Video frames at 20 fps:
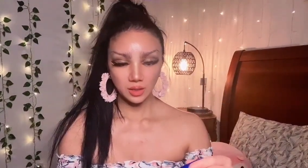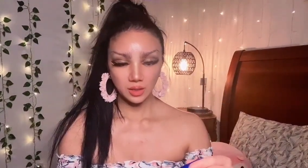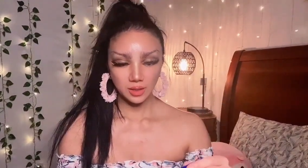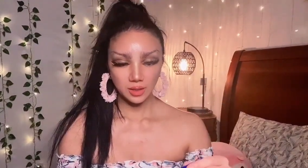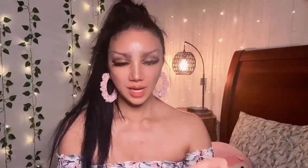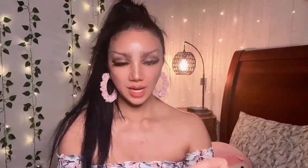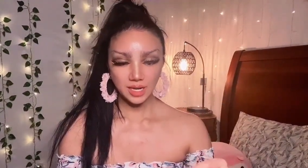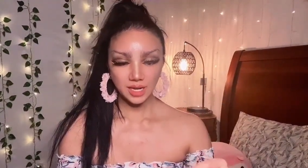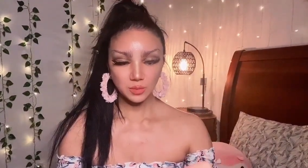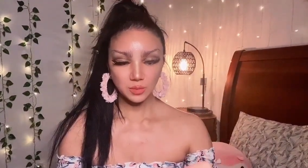
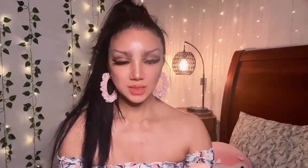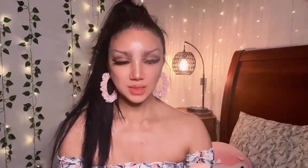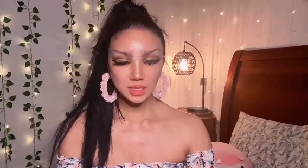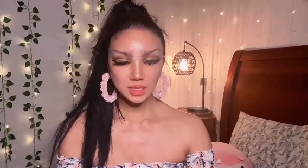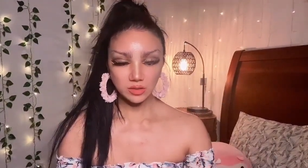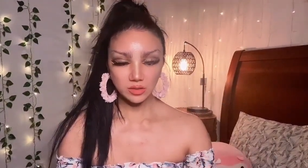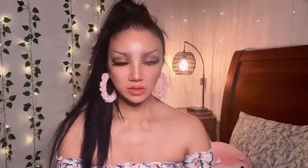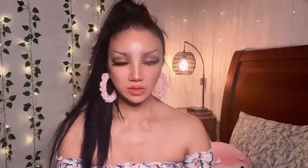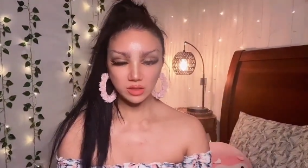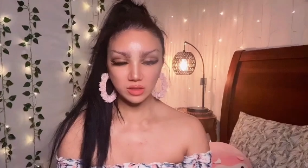And it was
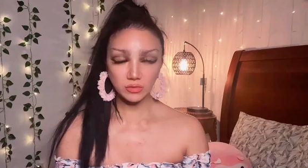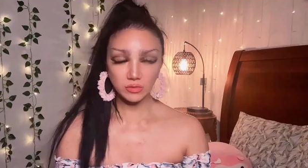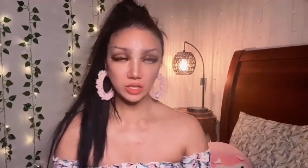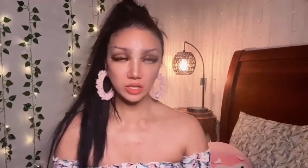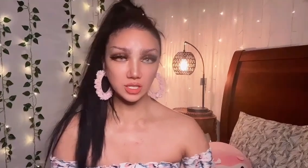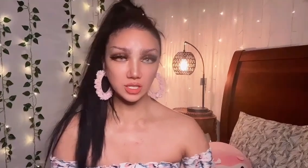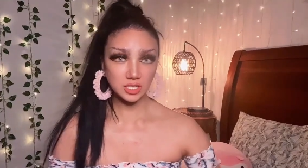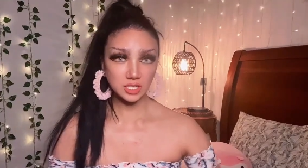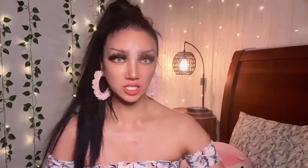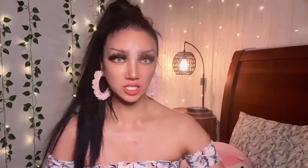only
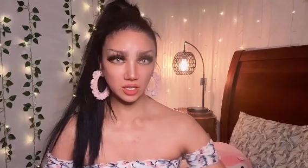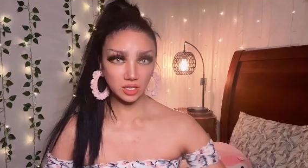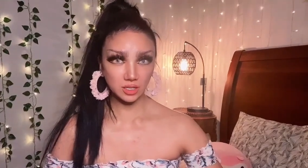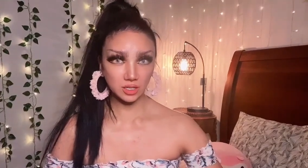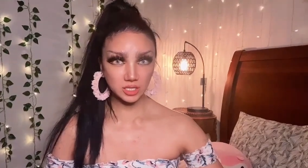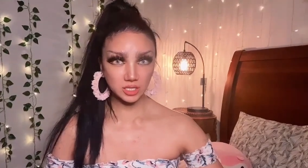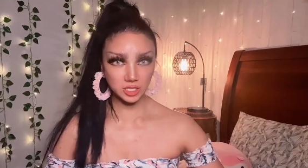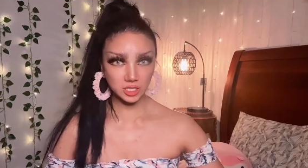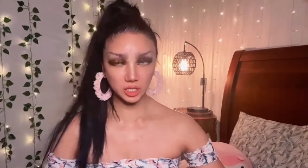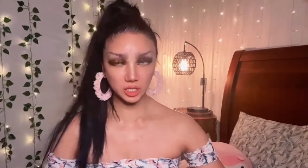$3.99
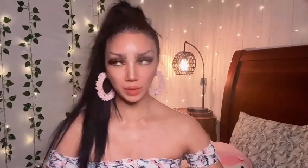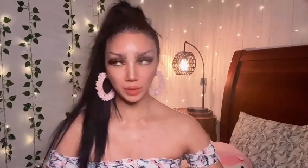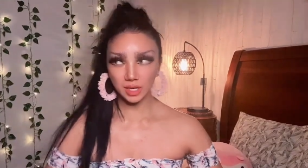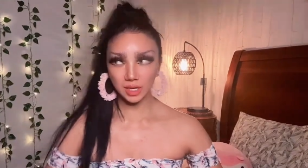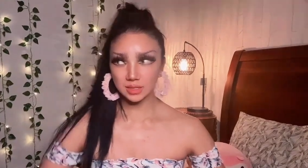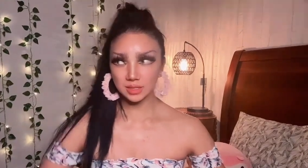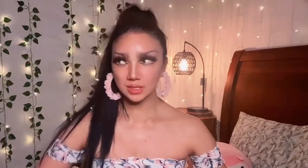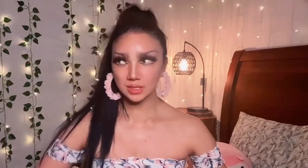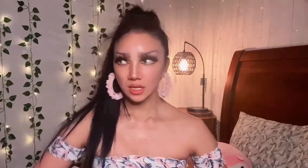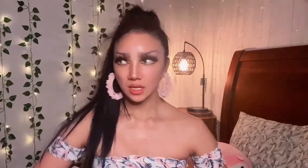at TJ
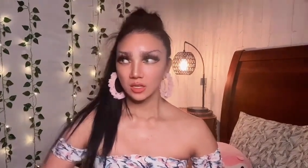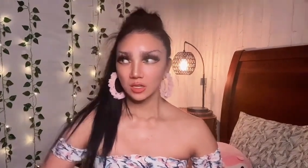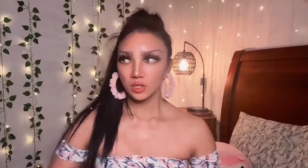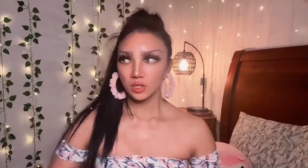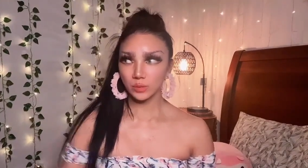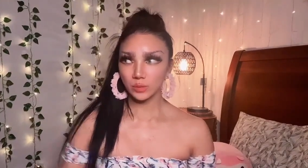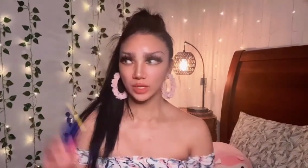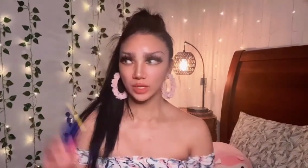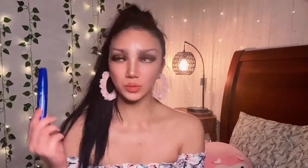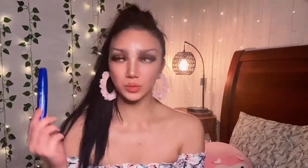Maxx.
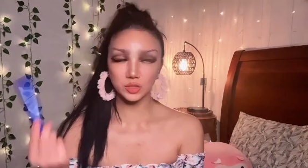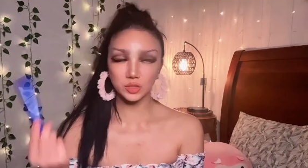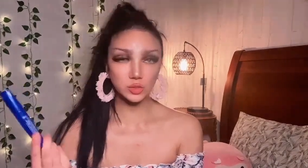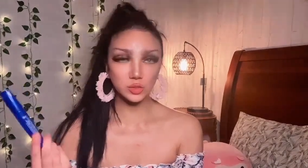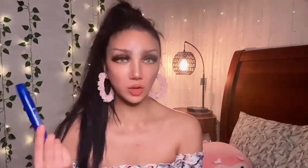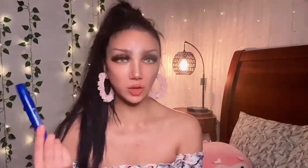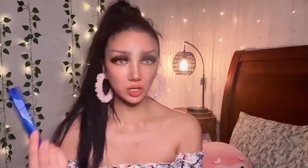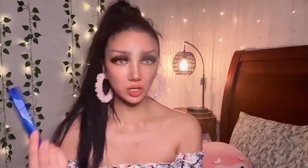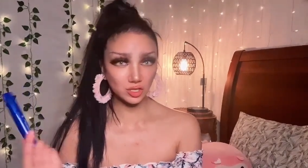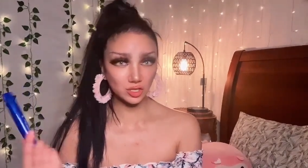Korean beauty
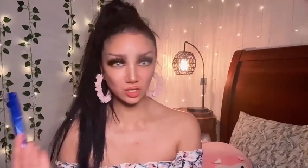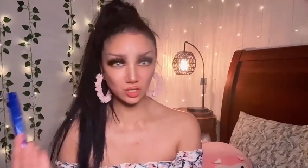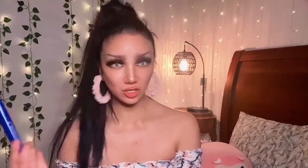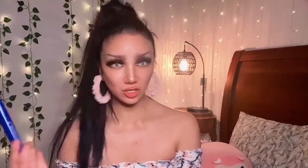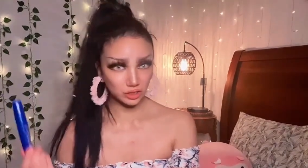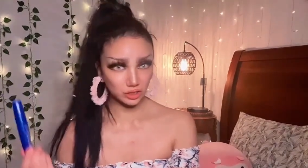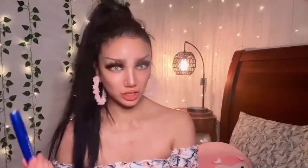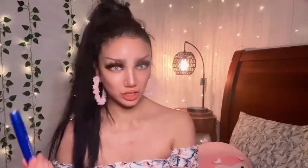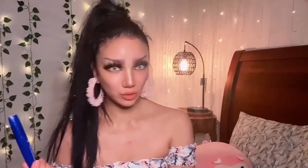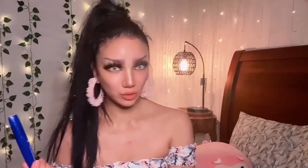products are
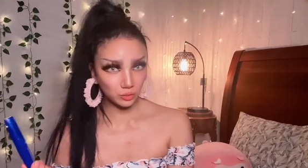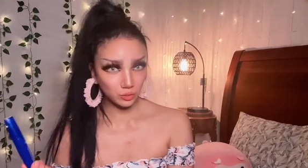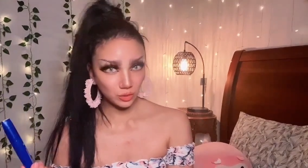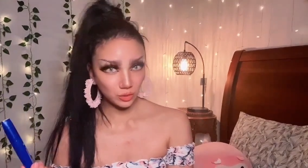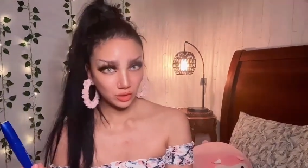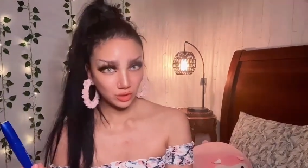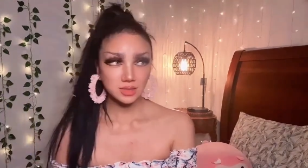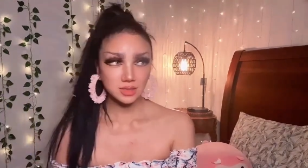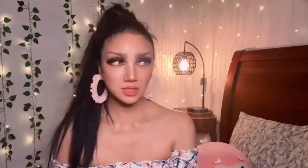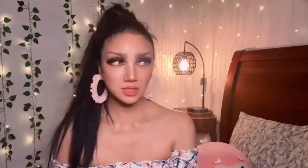not cheap.
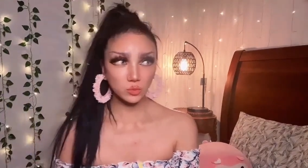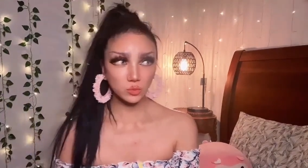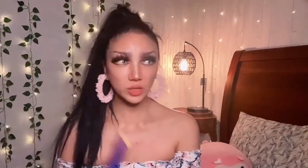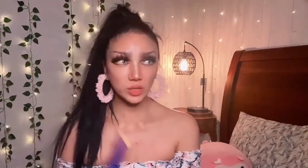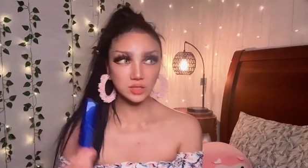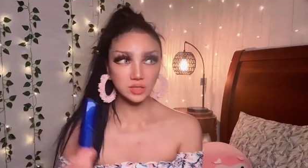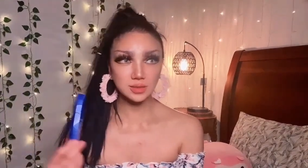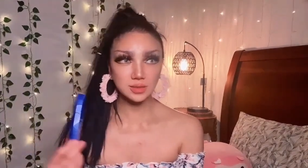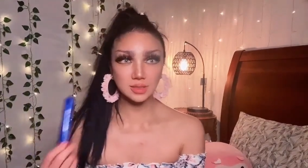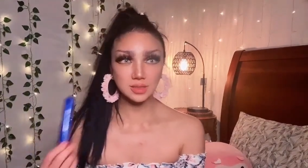So when
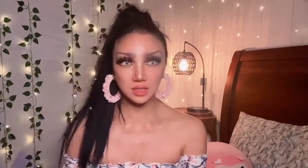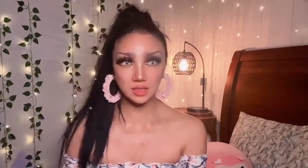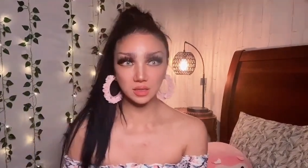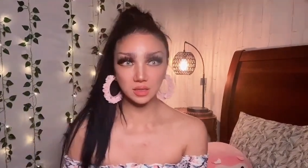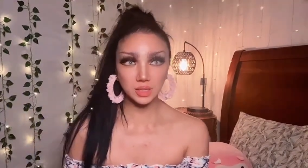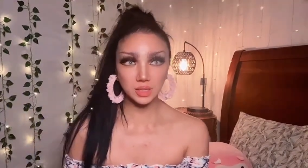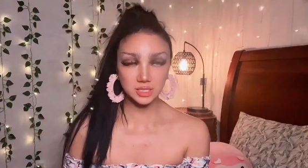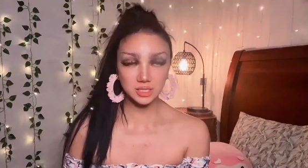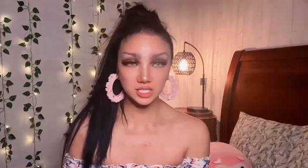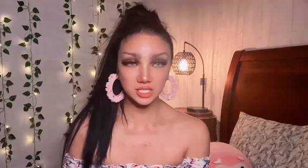you see
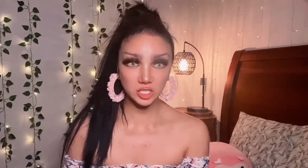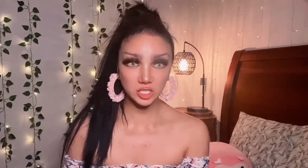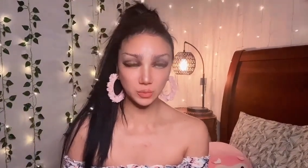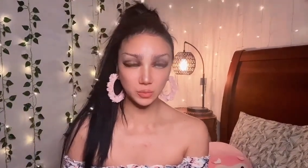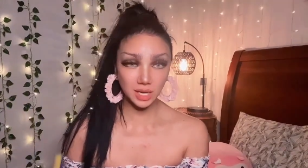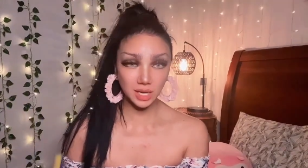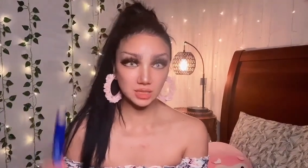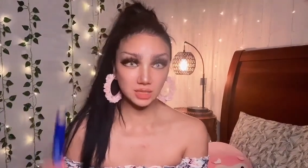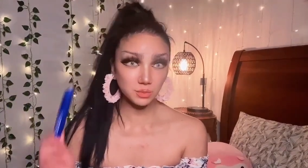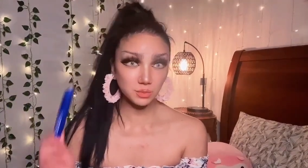them at TJ
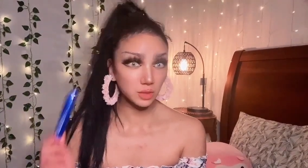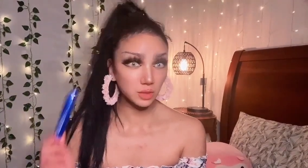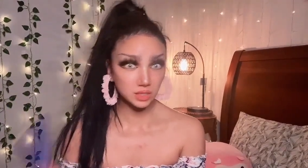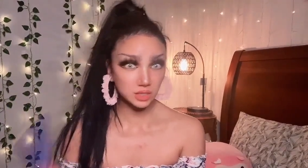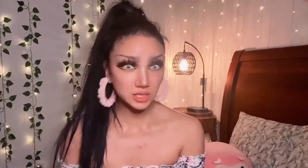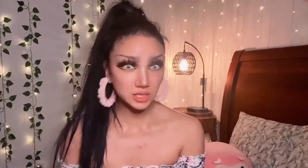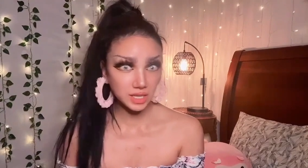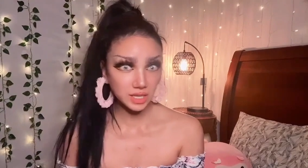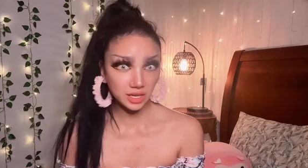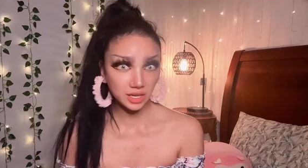Maxx,
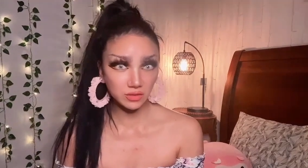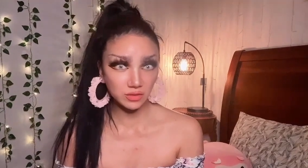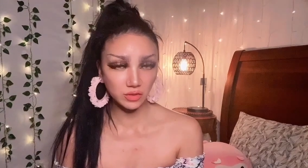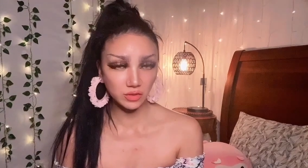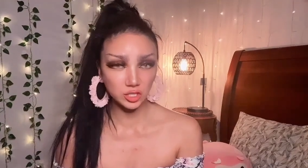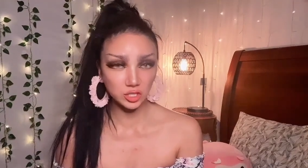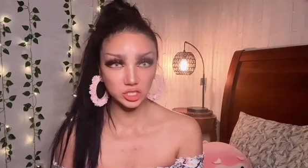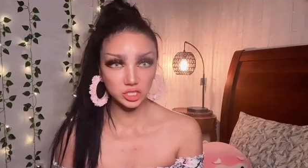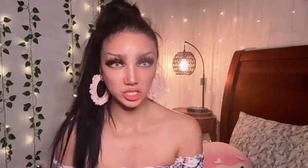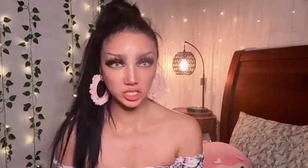bloody take
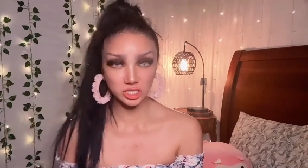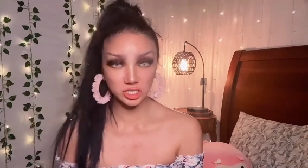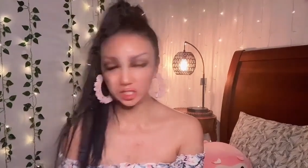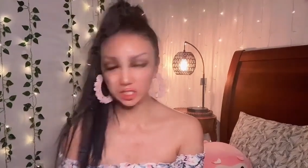advantage.